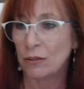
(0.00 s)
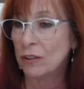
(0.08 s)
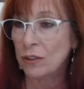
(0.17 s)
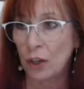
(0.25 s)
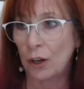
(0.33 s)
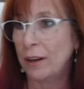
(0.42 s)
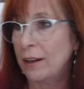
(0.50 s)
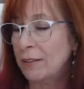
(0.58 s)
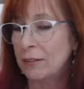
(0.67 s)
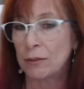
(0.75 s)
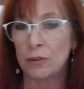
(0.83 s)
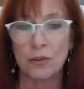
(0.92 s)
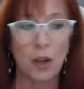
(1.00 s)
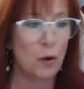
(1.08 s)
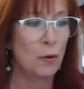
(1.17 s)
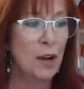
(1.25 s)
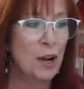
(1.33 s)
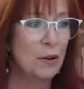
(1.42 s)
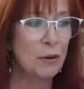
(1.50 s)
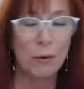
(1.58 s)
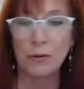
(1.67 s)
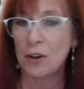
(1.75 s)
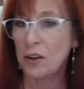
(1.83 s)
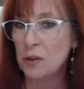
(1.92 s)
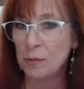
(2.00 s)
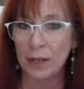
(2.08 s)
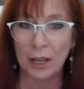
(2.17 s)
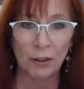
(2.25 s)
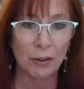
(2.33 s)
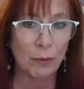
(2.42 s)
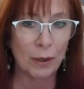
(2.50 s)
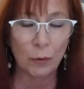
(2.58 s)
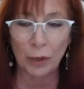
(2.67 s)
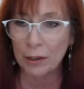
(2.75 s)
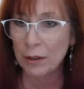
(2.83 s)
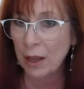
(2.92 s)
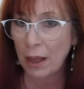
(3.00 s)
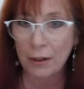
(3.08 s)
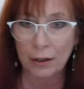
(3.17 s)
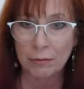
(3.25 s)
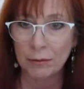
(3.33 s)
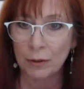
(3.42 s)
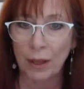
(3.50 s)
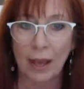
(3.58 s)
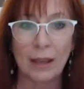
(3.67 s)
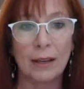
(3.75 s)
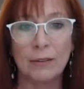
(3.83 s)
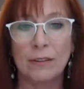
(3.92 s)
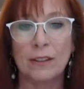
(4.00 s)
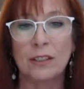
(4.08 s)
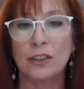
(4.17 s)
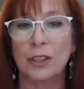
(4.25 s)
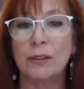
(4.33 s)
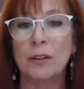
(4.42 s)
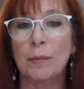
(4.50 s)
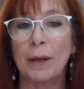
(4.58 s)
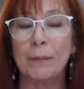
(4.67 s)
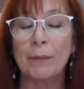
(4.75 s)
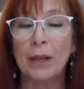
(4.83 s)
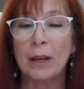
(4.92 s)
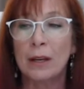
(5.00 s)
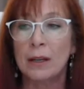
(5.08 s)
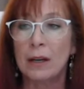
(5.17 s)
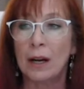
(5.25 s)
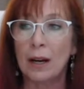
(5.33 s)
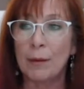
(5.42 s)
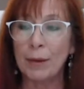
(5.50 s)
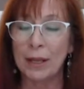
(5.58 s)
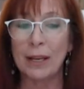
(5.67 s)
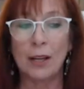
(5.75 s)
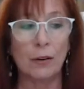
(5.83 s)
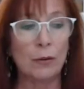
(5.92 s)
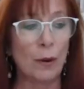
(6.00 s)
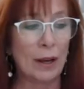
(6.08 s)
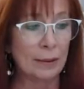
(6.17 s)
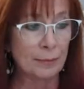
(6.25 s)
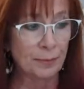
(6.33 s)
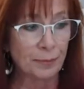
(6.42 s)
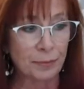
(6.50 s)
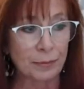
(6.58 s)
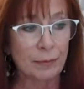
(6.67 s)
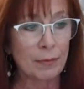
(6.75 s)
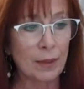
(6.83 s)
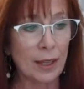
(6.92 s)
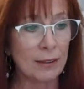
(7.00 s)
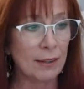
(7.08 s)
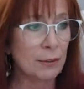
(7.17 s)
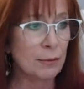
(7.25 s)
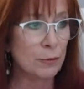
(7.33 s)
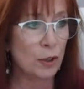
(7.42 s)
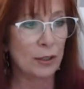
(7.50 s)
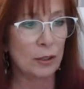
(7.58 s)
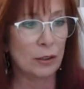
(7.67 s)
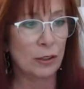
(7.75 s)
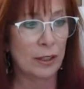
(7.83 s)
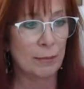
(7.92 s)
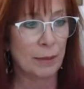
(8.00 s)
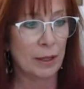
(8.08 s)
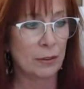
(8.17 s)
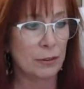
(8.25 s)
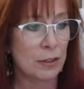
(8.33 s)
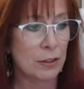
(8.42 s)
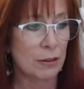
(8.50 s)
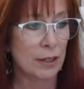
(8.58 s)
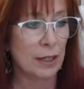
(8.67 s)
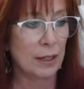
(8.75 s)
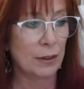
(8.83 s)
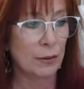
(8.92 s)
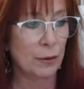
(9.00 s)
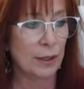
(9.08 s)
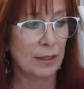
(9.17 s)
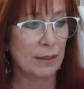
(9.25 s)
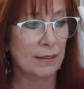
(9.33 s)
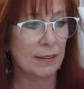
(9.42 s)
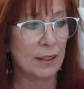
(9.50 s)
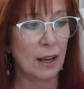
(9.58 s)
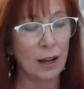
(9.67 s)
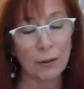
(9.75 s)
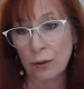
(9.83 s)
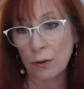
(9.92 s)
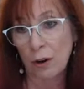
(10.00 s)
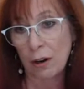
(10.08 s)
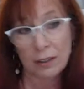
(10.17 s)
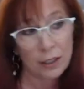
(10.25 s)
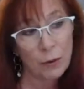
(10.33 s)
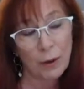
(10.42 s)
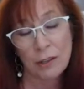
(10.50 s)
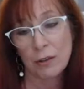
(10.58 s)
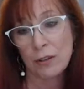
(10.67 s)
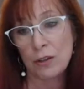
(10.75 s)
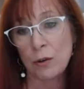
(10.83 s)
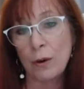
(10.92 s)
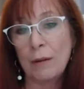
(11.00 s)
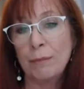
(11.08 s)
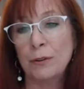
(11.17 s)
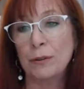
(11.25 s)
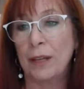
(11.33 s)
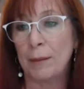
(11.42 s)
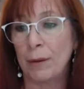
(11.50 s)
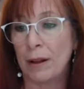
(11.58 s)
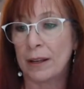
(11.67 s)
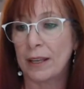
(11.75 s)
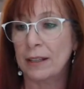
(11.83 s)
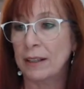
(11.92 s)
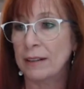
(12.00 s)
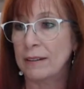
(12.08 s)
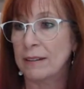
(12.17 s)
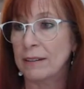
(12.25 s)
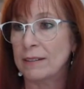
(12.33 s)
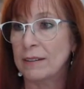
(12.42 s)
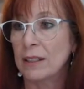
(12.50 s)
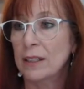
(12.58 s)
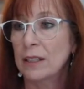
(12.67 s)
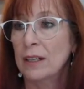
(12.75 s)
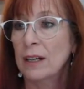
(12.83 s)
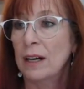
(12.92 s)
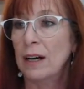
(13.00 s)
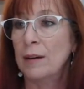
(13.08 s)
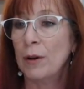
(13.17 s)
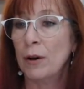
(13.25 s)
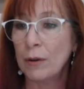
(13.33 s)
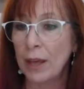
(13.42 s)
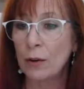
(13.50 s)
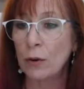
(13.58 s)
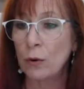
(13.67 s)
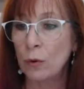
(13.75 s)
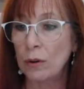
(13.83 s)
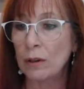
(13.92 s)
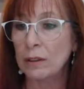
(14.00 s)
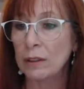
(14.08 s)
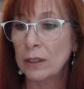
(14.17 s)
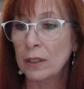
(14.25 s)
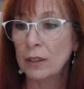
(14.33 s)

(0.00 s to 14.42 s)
Just curious. There's no judgment here one way or the other. Okay, I'm just going to share a little bit. And here's why. So I'm trying to look at my other screen here so I can see. So Carla, you actually do have blue light blocking lenses. Okay, cool.